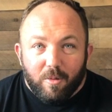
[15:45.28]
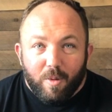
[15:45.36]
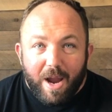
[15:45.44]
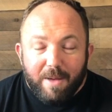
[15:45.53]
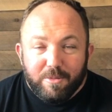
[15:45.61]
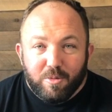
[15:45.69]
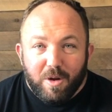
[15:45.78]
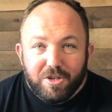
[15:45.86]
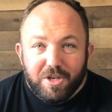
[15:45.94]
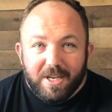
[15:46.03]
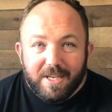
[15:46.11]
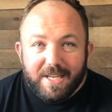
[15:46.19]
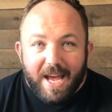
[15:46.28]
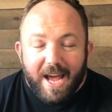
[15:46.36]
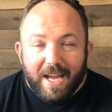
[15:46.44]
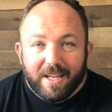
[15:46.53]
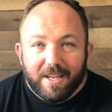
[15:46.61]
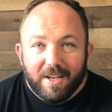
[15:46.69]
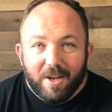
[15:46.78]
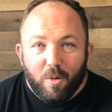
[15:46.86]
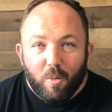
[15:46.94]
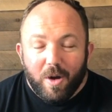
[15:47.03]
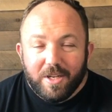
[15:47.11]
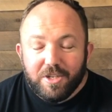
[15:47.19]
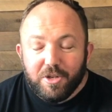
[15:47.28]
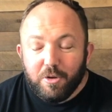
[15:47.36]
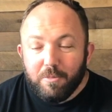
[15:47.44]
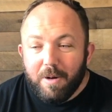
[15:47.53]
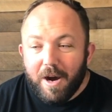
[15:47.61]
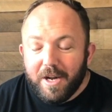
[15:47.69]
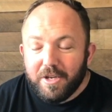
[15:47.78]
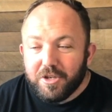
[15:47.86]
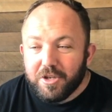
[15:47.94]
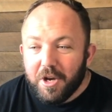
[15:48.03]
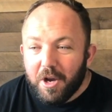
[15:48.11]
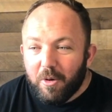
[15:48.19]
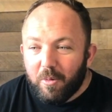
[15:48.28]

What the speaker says: Rams rushing attack, 1-2 punch